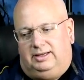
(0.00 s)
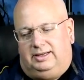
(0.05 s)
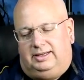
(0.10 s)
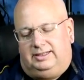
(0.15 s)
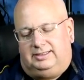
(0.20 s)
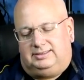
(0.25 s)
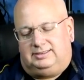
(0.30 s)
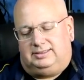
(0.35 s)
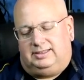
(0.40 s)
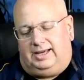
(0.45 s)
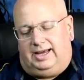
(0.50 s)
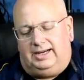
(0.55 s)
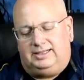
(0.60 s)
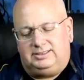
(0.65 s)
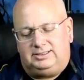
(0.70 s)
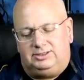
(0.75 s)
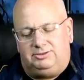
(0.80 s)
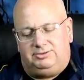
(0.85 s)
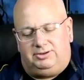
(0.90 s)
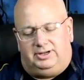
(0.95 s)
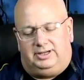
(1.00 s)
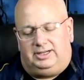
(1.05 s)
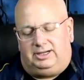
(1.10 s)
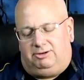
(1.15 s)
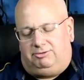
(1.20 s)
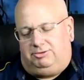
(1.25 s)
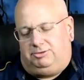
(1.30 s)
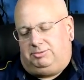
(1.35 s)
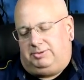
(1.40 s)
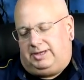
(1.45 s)
it's uh, actually a very
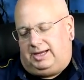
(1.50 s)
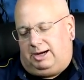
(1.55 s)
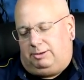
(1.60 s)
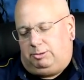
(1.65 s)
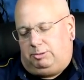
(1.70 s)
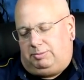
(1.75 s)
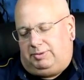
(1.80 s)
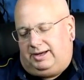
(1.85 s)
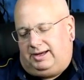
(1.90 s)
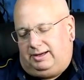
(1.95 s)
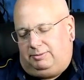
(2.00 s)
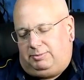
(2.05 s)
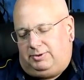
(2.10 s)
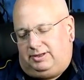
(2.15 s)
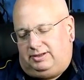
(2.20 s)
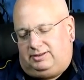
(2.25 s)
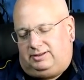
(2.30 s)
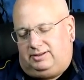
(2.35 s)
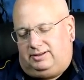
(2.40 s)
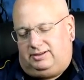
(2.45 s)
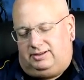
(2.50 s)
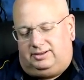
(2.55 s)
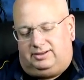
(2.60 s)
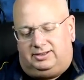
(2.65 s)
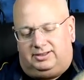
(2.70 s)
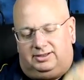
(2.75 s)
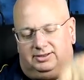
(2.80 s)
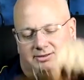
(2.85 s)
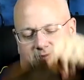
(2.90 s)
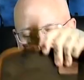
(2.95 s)
comfortable camera bag, but uh,
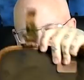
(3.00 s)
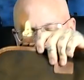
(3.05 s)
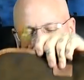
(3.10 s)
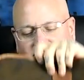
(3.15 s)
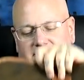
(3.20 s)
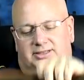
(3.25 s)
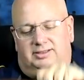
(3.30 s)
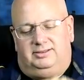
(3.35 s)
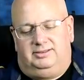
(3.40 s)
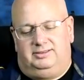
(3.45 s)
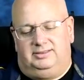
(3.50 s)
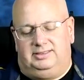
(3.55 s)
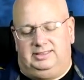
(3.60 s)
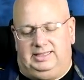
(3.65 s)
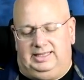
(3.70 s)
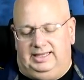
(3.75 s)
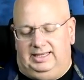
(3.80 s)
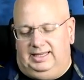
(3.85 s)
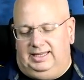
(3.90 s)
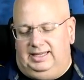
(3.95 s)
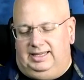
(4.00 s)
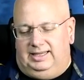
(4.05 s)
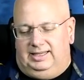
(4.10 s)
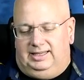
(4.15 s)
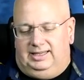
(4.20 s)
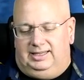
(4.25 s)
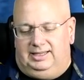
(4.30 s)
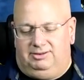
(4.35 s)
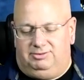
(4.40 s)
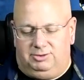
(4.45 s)
you know. Uh,
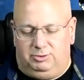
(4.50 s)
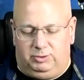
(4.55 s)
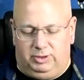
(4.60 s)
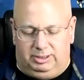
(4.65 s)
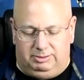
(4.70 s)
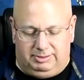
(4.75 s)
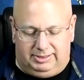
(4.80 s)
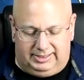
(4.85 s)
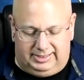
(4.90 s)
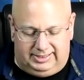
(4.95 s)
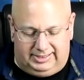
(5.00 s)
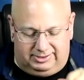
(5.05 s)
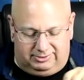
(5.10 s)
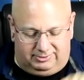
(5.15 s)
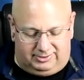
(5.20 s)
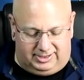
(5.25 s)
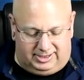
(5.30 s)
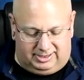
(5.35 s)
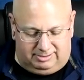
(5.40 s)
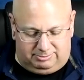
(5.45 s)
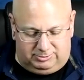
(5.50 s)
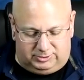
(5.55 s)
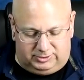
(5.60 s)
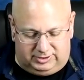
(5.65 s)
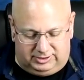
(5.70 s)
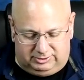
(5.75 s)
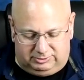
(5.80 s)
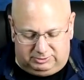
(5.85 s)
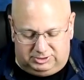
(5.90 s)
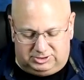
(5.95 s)
If you're worried about getting robbed,
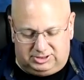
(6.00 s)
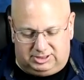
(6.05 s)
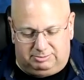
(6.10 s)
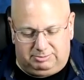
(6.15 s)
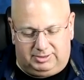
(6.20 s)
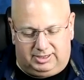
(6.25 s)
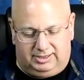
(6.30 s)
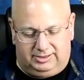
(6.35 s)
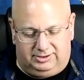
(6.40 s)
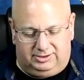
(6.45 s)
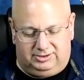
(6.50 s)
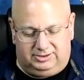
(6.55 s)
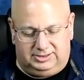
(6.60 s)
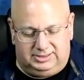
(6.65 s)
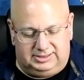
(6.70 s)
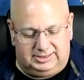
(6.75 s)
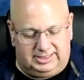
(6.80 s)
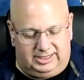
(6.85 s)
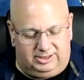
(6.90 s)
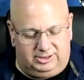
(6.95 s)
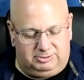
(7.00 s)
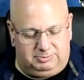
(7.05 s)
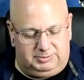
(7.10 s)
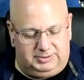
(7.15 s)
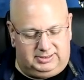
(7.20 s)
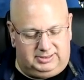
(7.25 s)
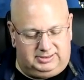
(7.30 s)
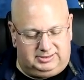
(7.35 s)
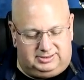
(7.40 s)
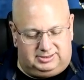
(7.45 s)
which I'm not here in the South,
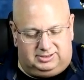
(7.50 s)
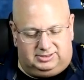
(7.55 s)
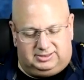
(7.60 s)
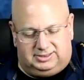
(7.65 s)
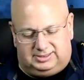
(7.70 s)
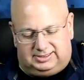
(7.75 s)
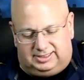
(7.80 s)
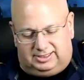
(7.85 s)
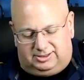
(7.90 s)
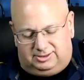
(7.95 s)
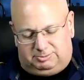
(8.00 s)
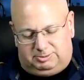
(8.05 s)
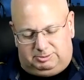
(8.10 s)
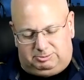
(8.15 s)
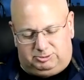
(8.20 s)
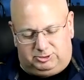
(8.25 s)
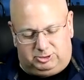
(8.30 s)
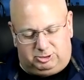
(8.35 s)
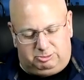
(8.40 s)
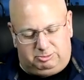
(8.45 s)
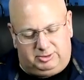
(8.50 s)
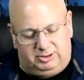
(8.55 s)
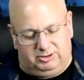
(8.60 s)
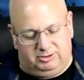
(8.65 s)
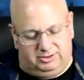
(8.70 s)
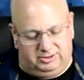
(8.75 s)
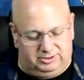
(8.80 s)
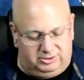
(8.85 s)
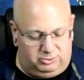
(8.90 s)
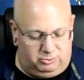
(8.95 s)
because here in the South people know
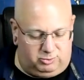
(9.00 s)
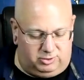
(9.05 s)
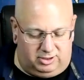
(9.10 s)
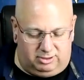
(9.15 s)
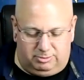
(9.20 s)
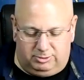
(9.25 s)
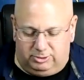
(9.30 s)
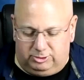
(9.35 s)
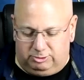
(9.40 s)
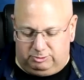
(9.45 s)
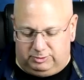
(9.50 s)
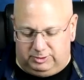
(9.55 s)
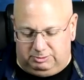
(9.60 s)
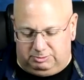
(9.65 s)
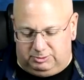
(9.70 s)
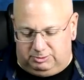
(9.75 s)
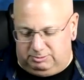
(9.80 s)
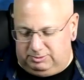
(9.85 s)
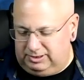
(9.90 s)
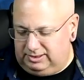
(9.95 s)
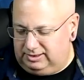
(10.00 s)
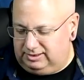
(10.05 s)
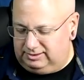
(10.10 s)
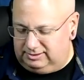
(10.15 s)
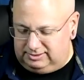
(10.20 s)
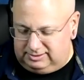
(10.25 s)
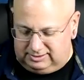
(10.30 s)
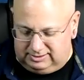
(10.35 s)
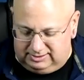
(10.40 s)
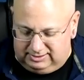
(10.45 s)
better than to rob other people
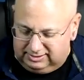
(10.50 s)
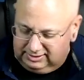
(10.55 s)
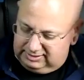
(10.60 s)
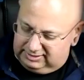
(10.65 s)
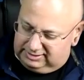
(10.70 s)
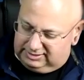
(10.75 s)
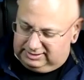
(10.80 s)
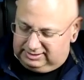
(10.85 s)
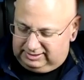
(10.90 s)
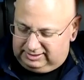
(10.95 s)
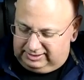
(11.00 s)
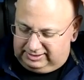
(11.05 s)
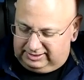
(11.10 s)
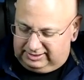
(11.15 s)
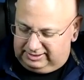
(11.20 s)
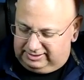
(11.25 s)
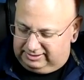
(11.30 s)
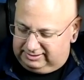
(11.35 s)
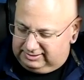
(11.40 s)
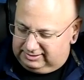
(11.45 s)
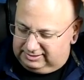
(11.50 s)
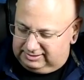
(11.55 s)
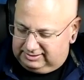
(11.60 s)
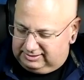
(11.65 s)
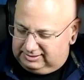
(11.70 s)
because, you know,